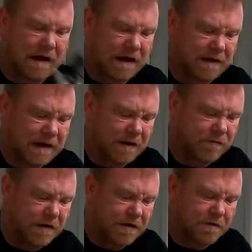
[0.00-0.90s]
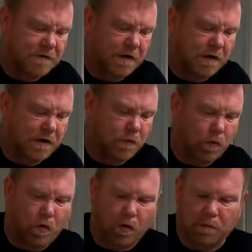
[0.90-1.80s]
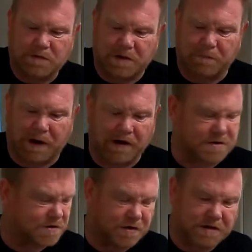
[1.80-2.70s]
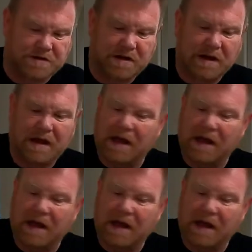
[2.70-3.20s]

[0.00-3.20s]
and getting rid of worms and parasites,